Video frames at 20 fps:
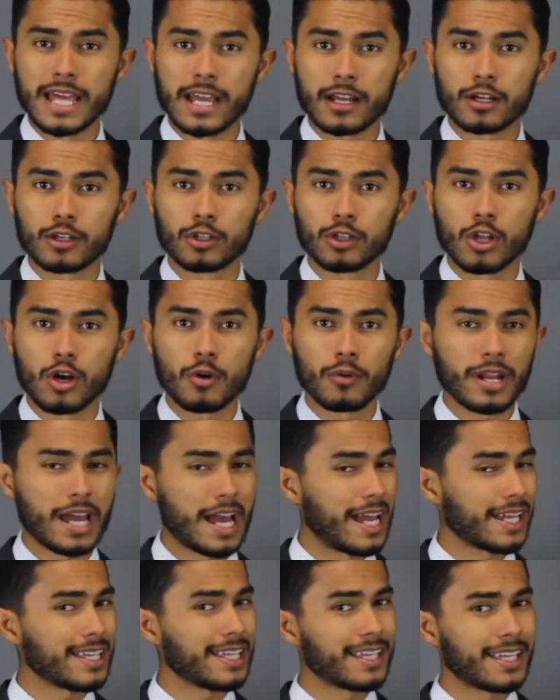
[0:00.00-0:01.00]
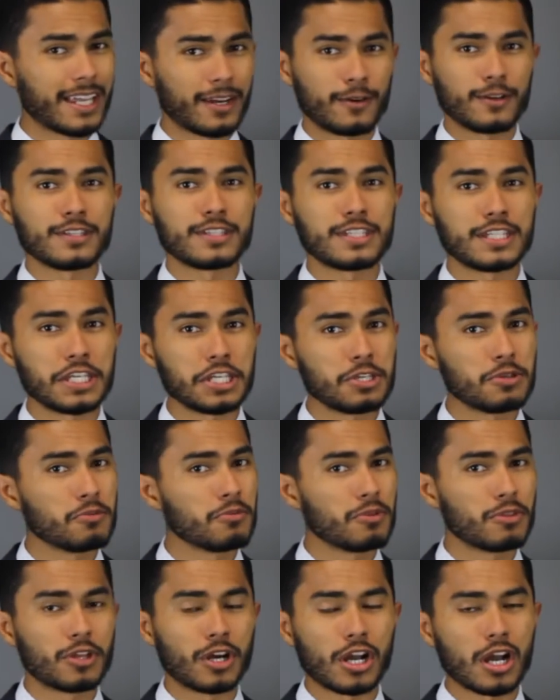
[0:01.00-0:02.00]
that cologne, I can guarantee
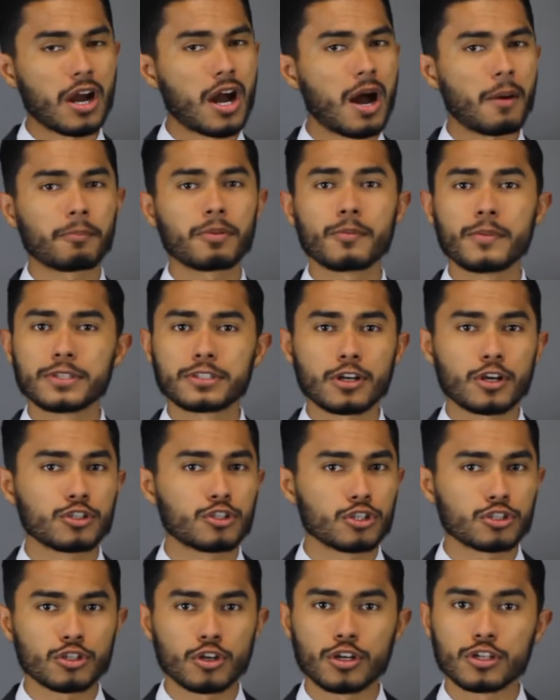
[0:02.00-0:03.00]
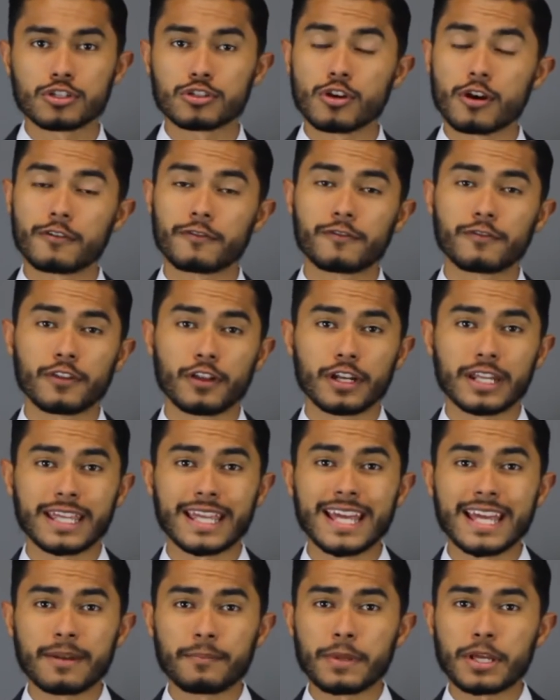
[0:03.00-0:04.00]
you the compliments are just going to start
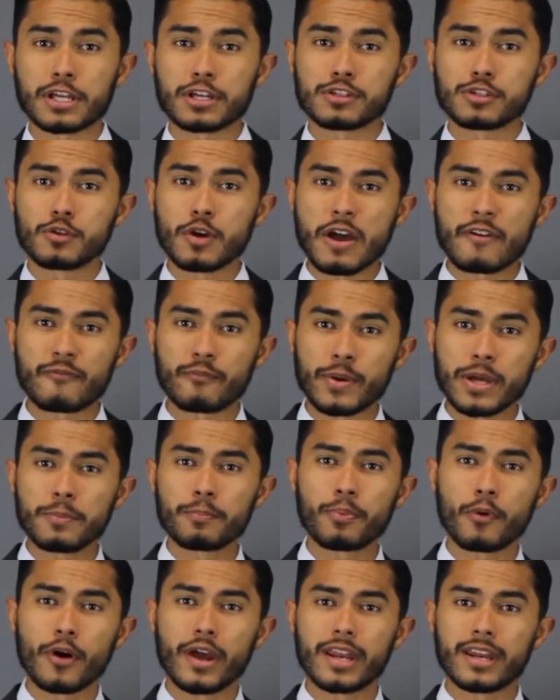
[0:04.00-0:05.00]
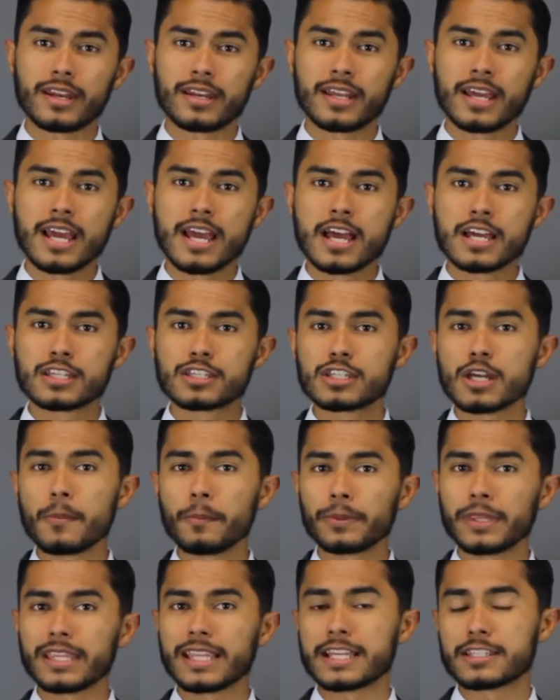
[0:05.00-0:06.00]
flooding in, because you have pinpointed
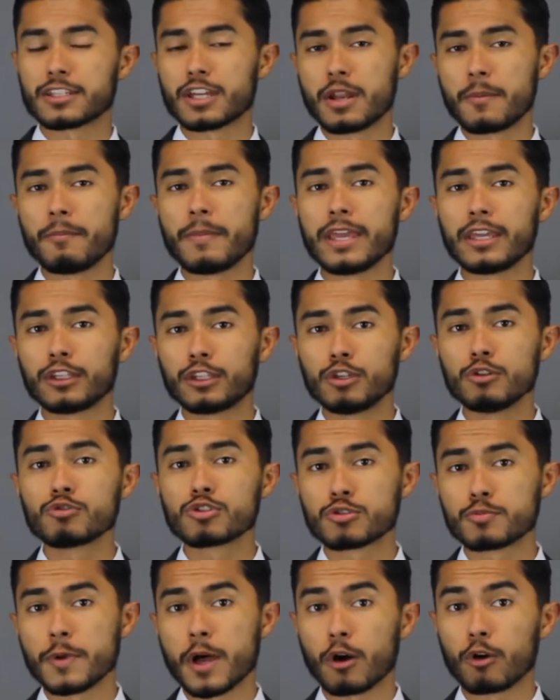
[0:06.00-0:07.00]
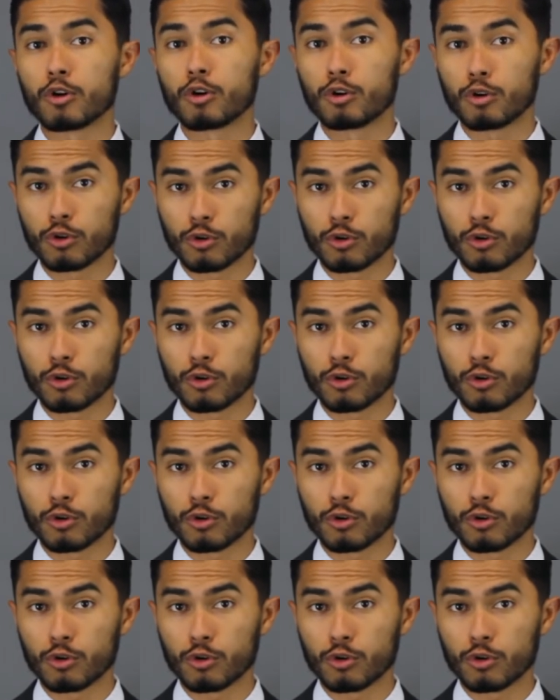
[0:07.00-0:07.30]
something that's going to make you smell